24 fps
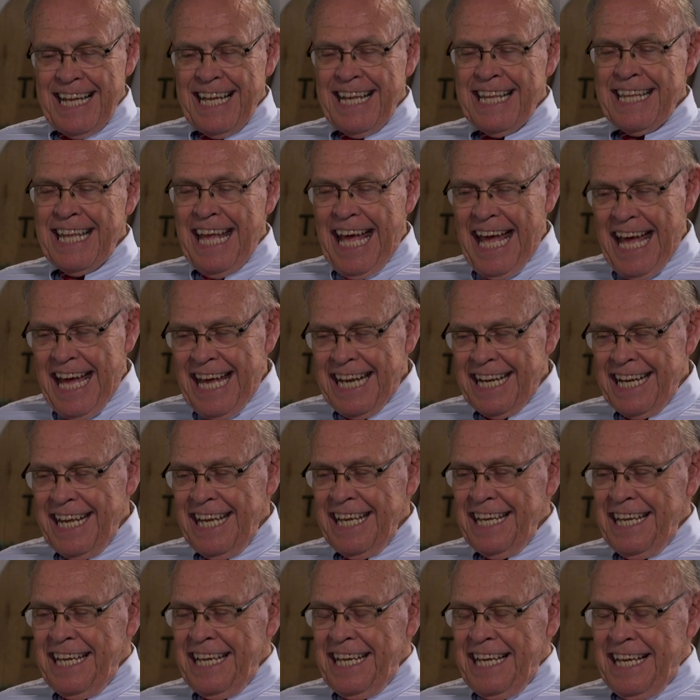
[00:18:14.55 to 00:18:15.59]
In the
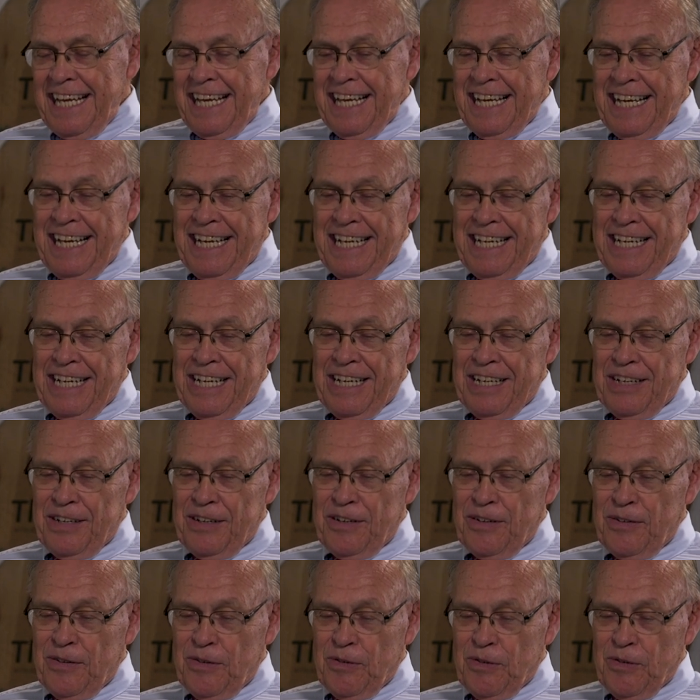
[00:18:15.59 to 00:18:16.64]
end,
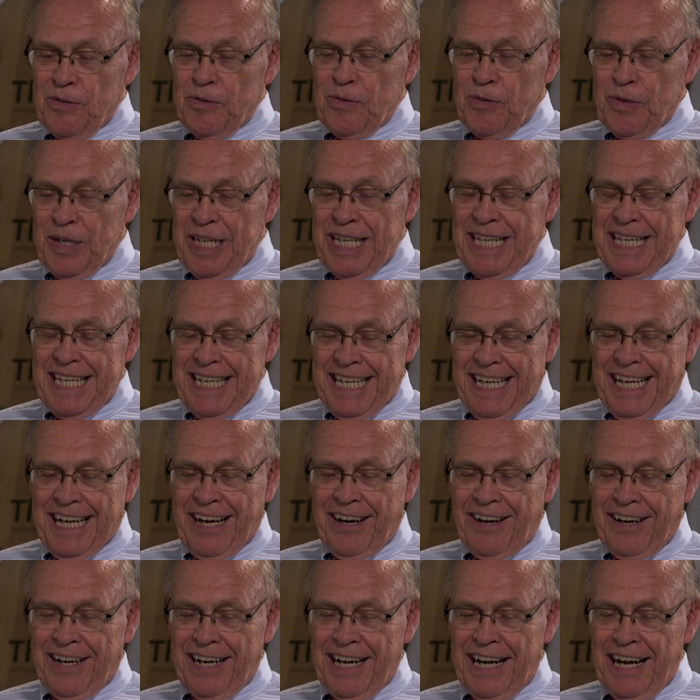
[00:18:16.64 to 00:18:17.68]
we,
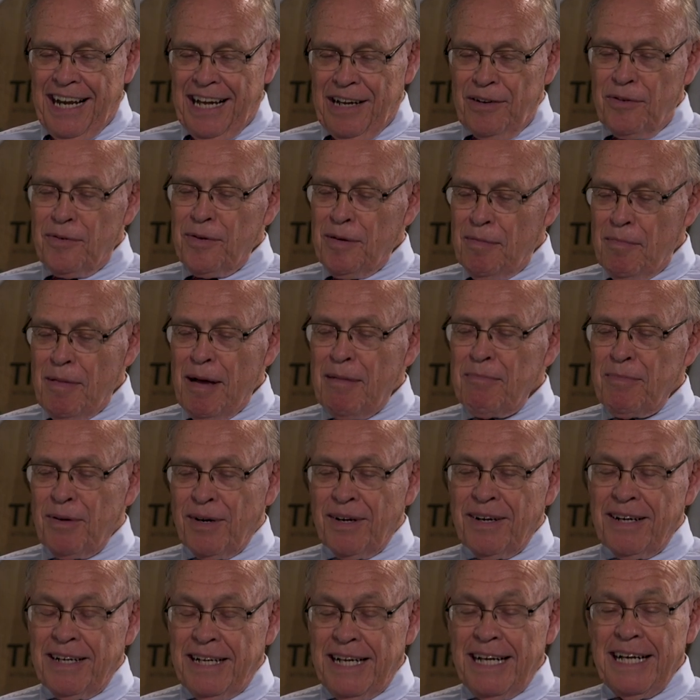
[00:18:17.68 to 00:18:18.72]
Karen and I,
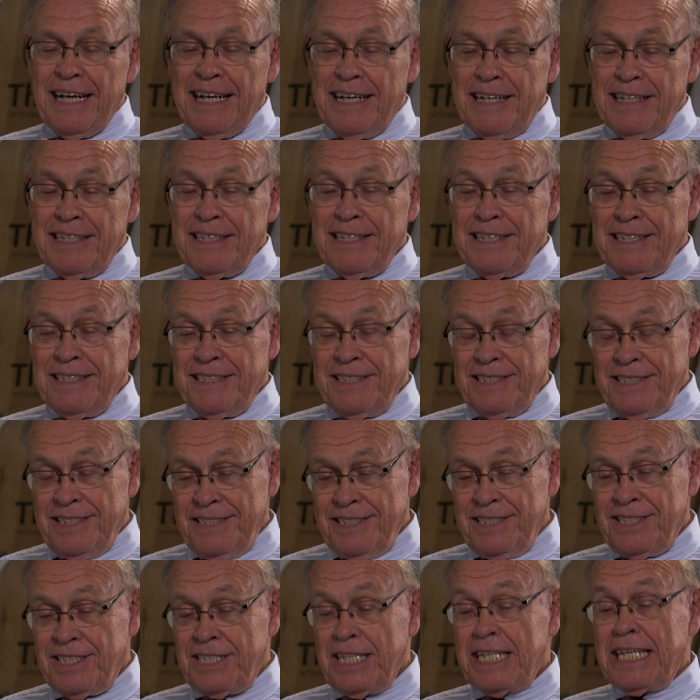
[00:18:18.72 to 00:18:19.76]
remember uh,
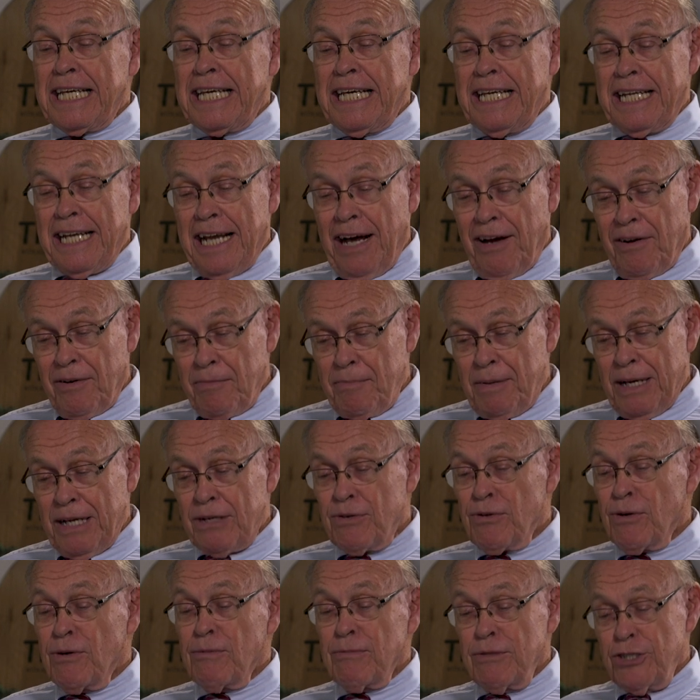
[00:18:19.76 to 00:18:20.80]
sitting in our
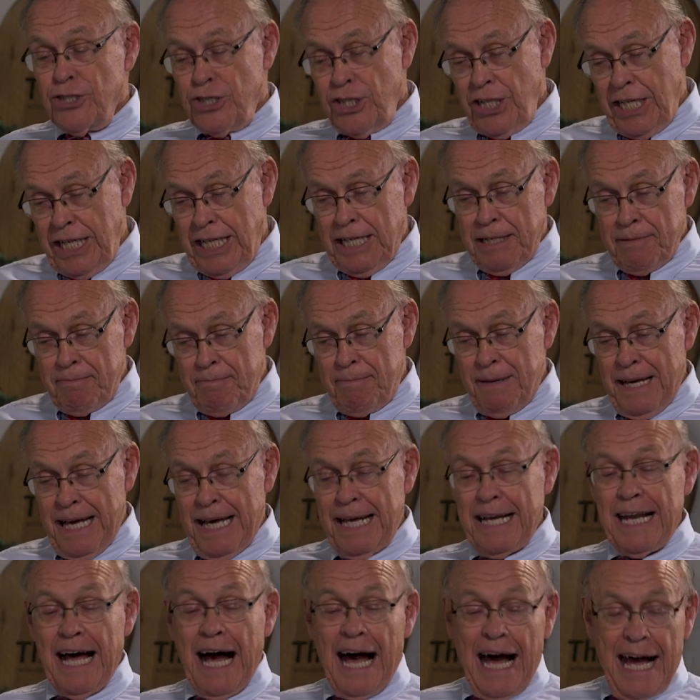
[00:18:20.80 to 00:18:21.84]
bedroom, she in
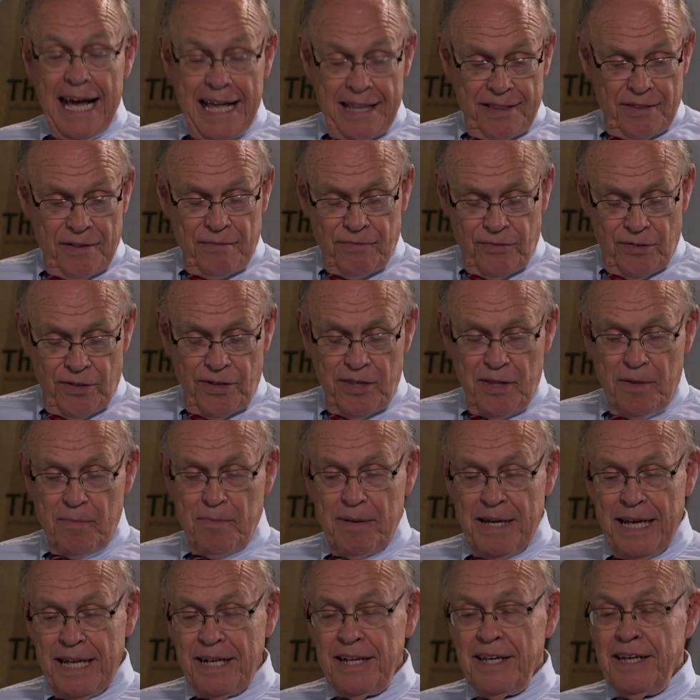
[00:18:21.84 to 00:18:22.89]
bed, I at the foot of the
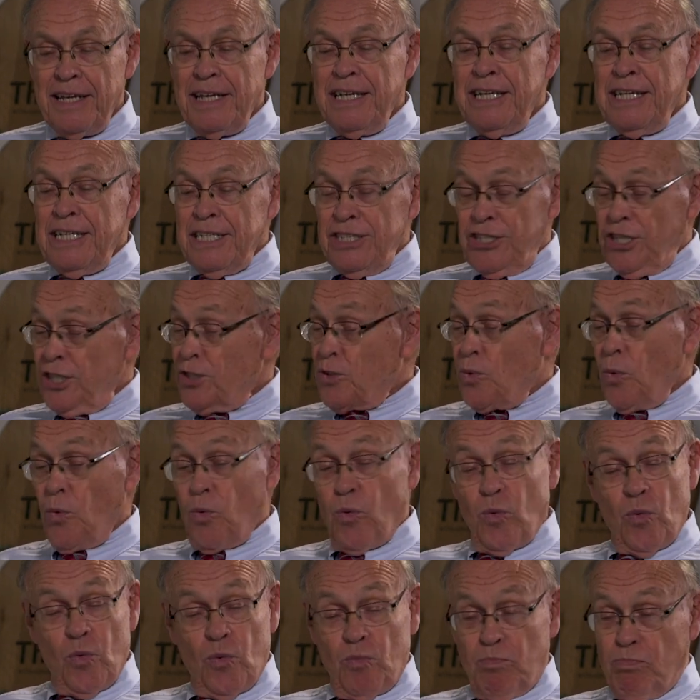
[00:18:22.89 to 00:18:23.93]
bed, just
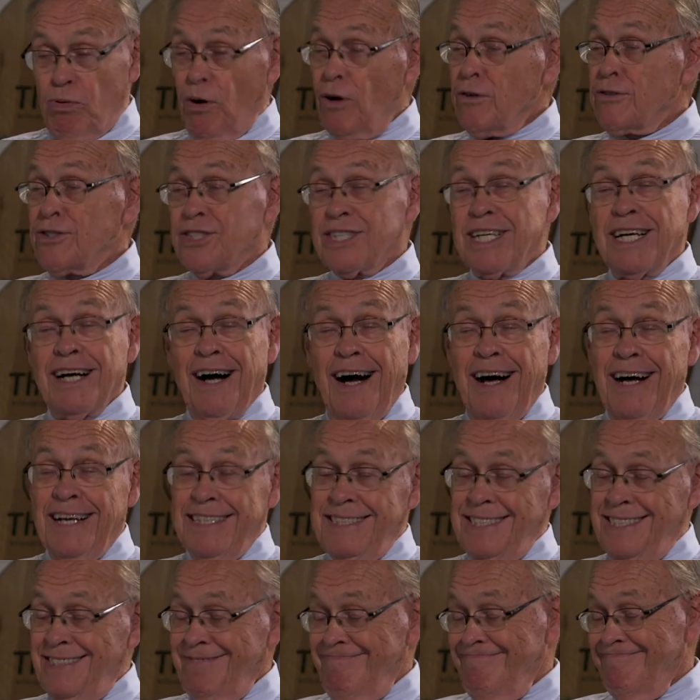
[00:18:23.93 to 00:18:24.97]
pros and
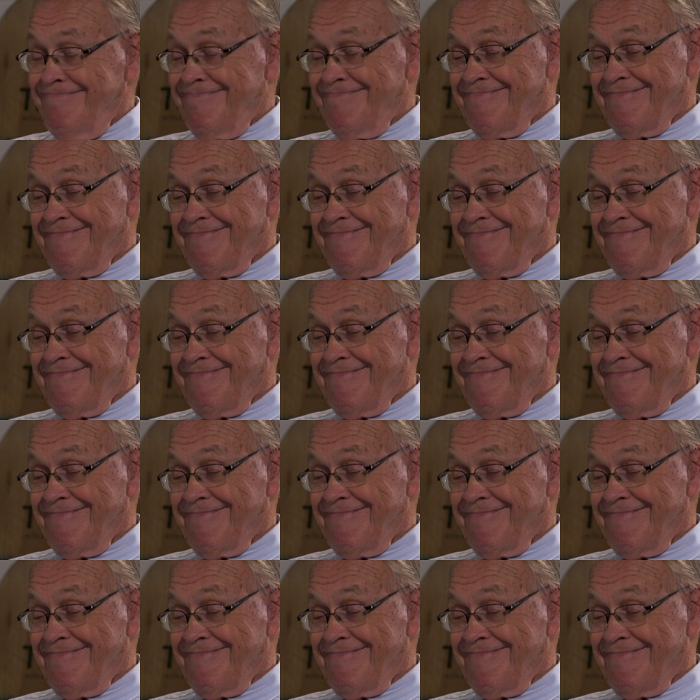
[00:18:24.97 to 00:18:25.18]
cons.